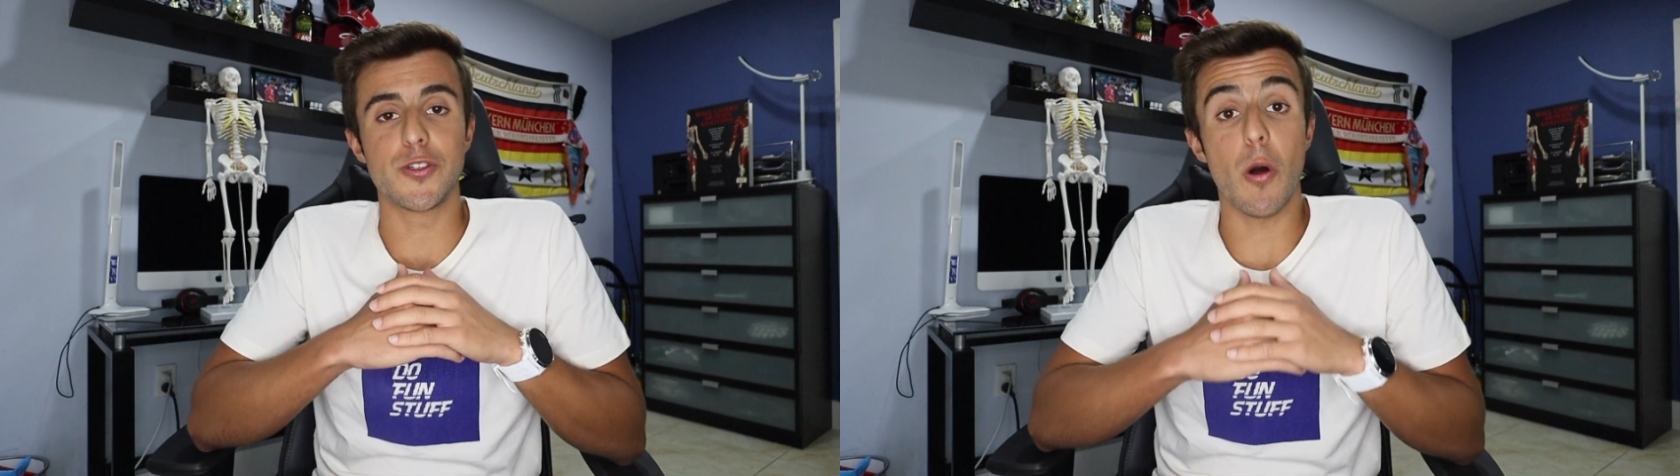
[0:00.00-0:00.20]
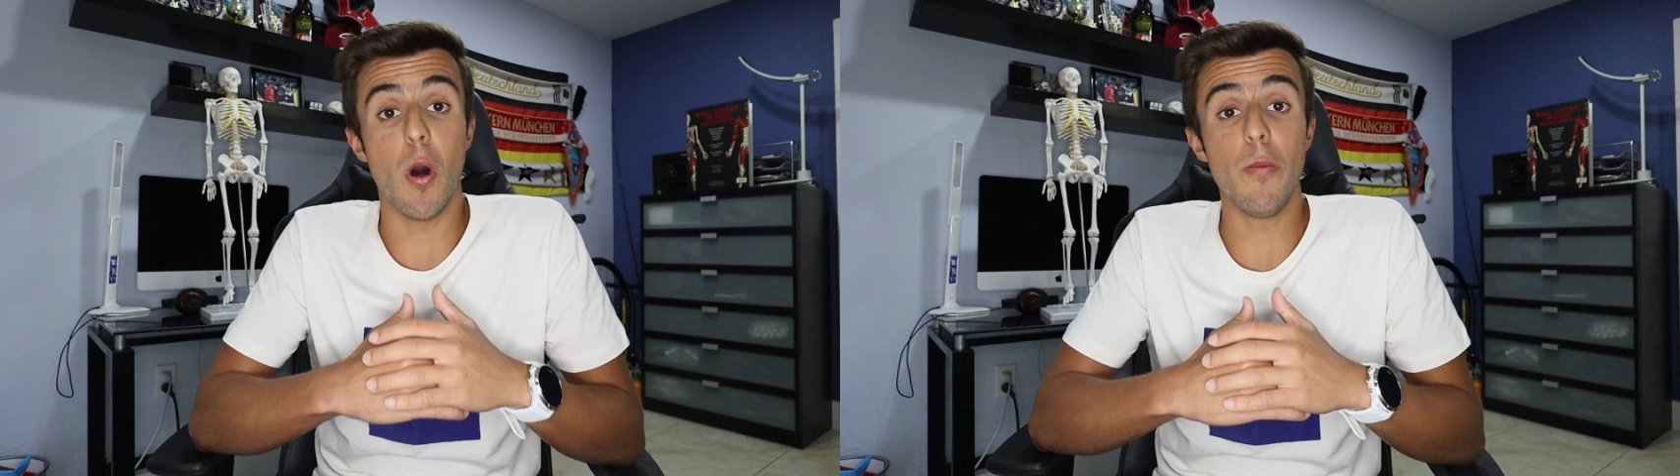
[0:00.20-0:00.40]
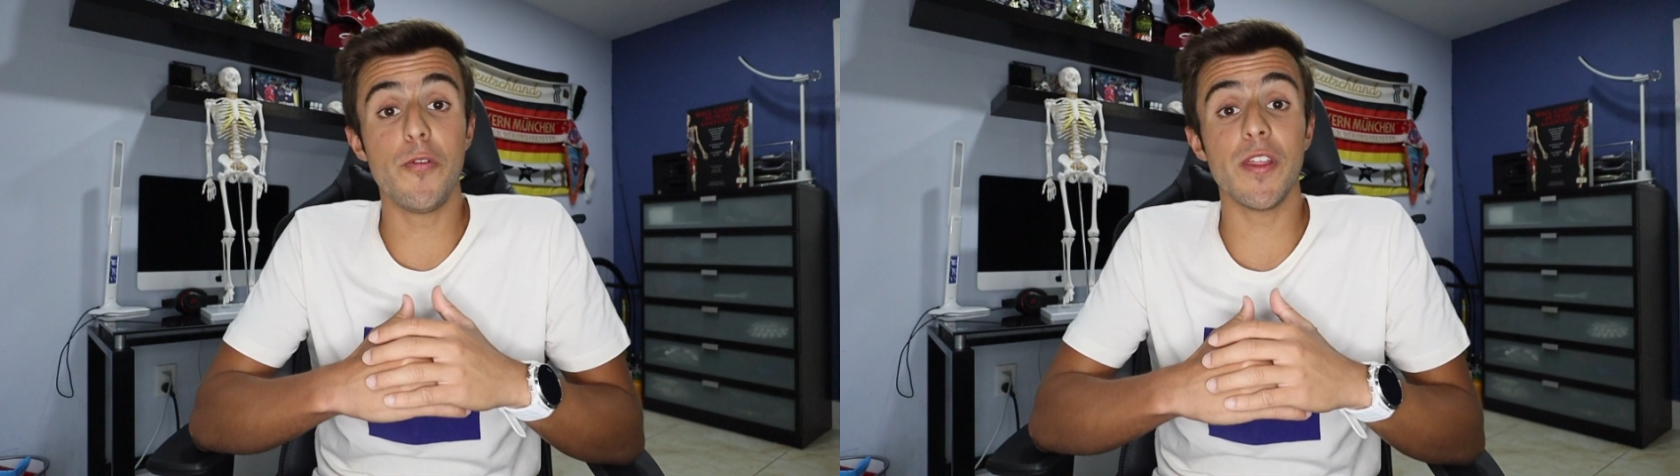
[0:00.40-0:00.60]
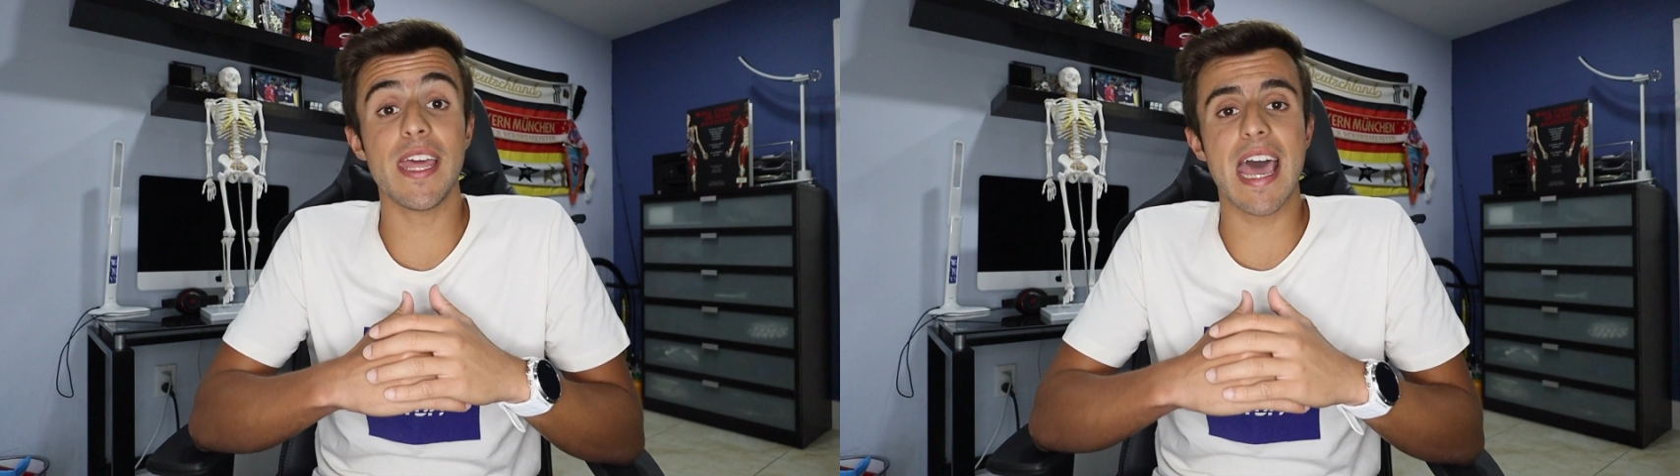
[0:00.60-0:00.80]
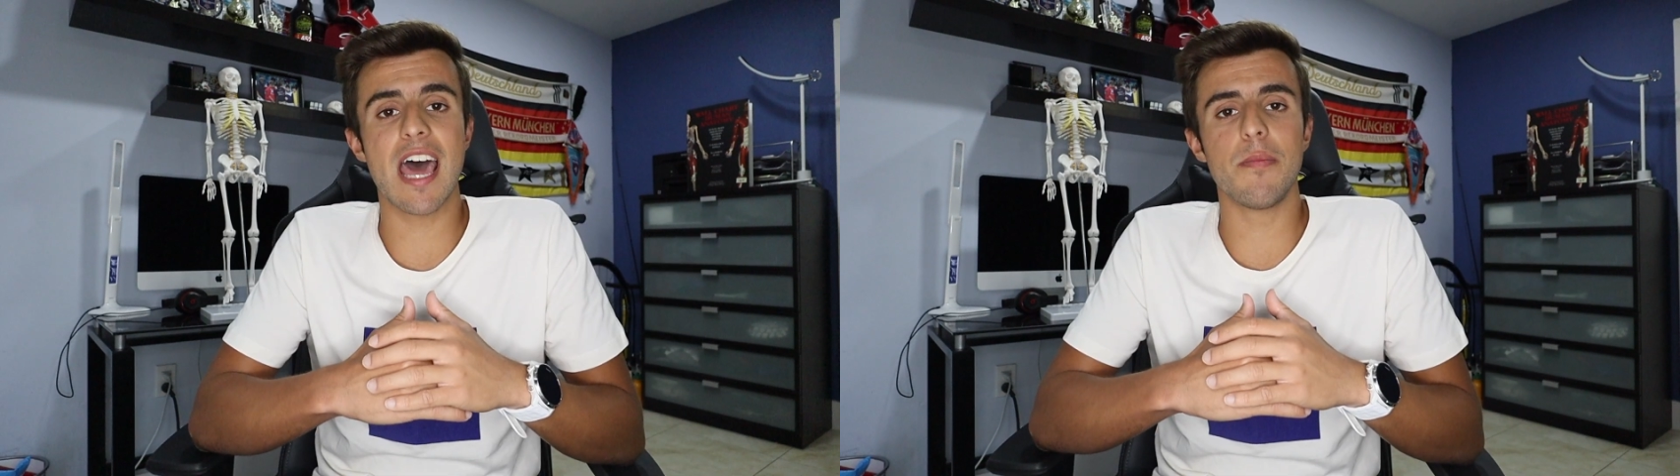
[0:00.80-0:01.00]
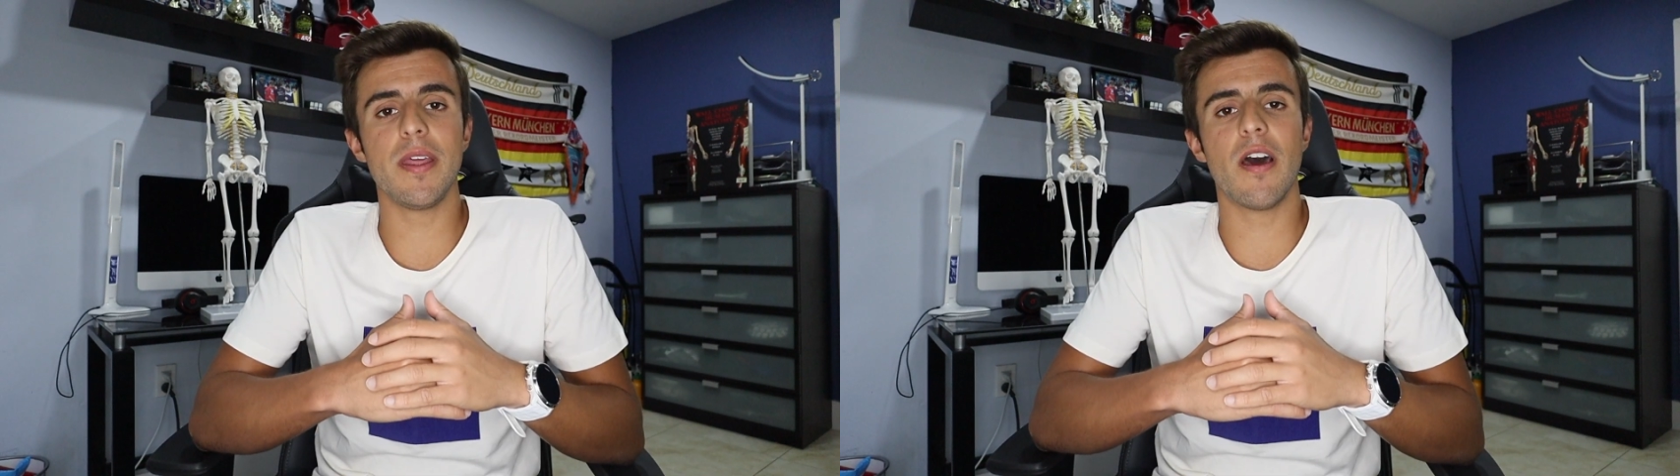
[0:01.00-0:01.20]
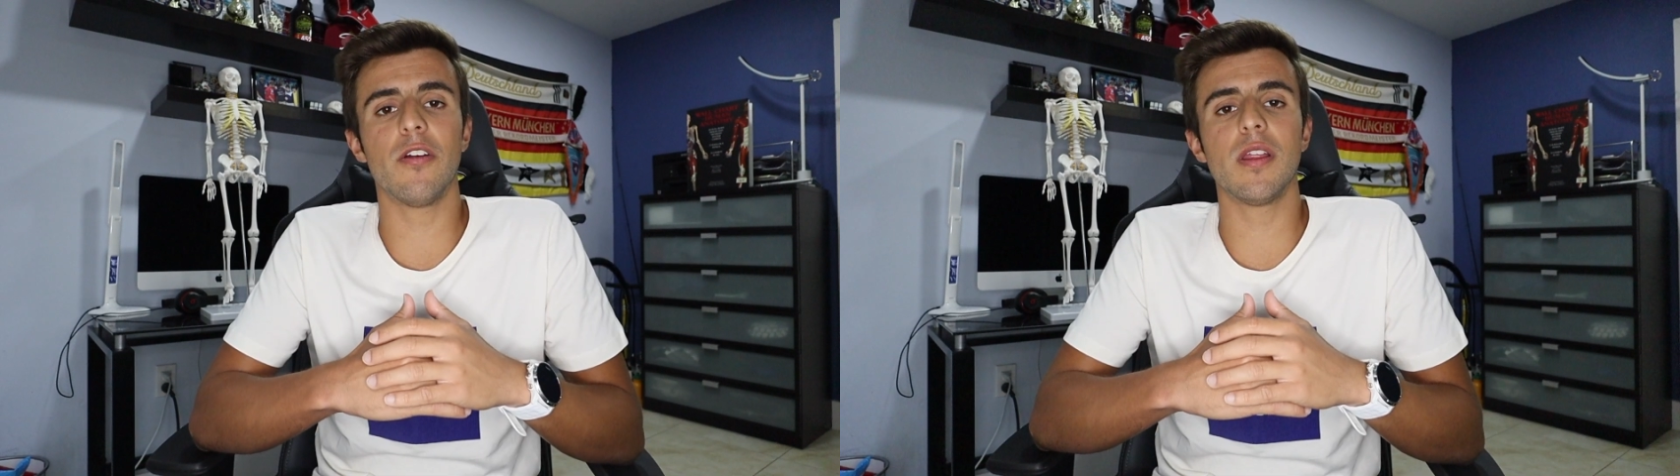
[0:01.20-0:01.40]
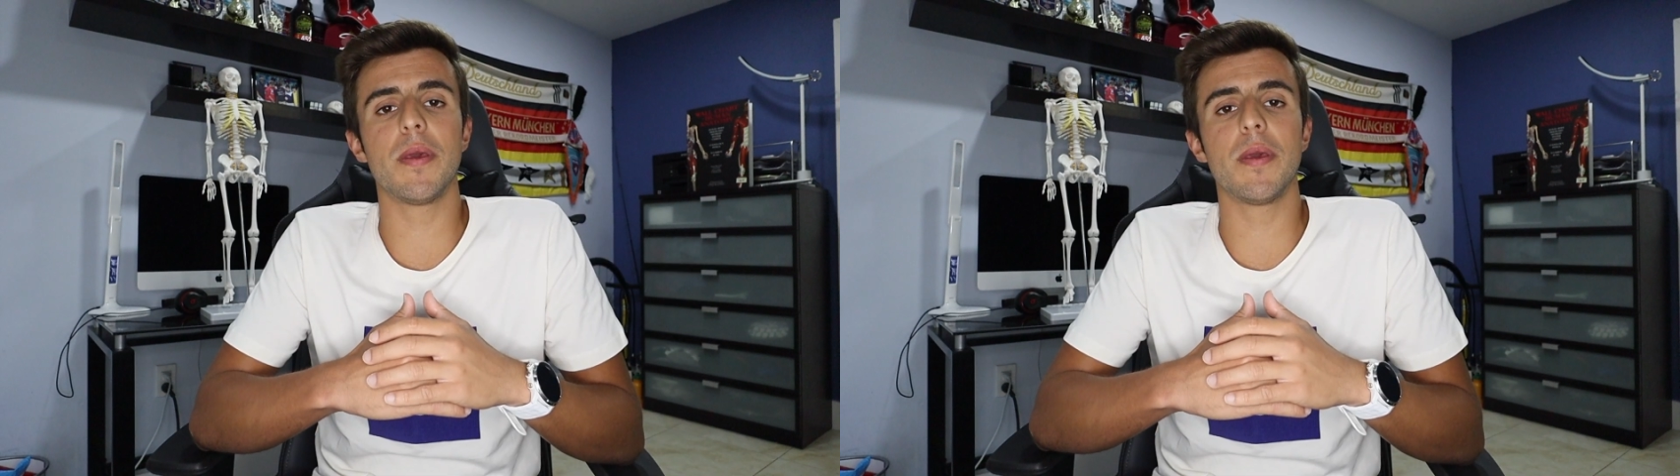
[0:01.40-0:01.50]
So hopefully anatomy not only